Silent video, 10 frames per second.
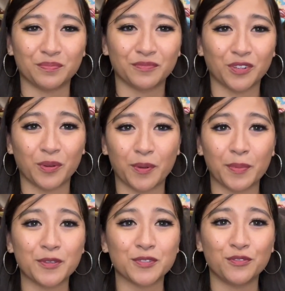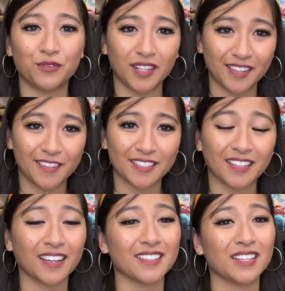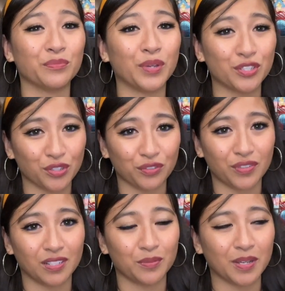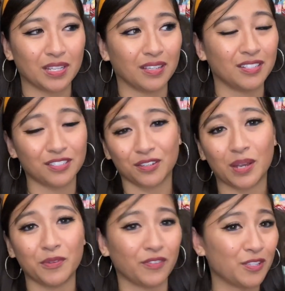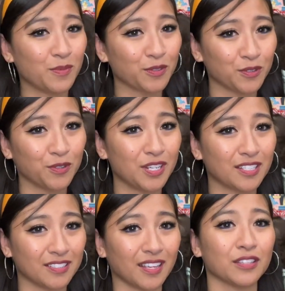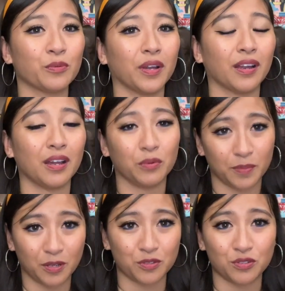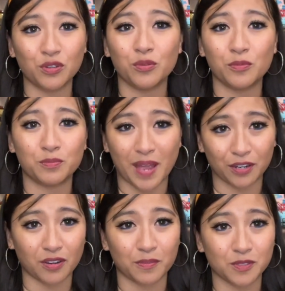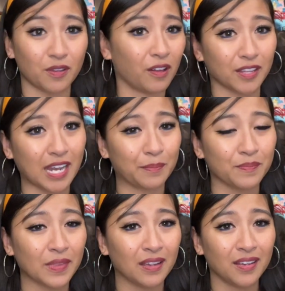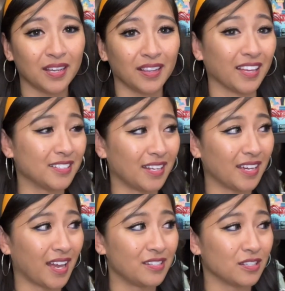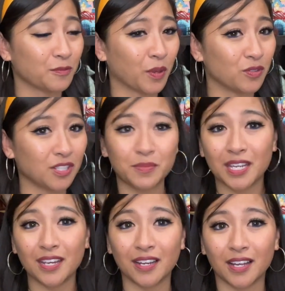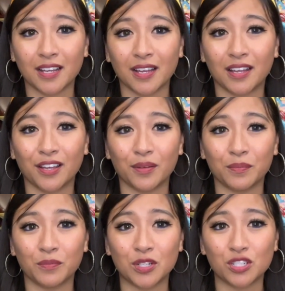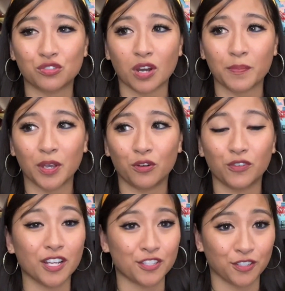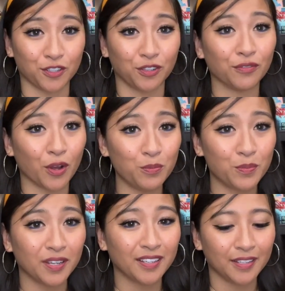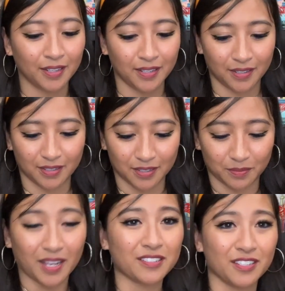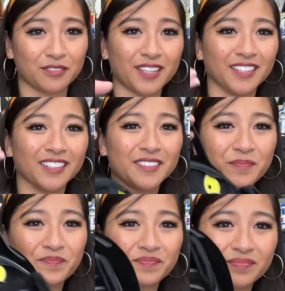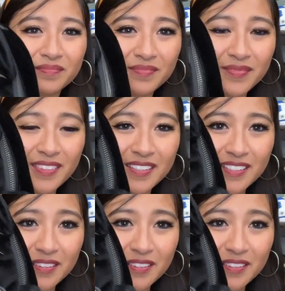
for when we post new videos, and like I said, make sure to follow my Instagram and Facebook stories because that's where I will post new bag drops all the time. Like today I just posted Bagheera, which is dropping over at Circle of Hope. Actually it's right here. So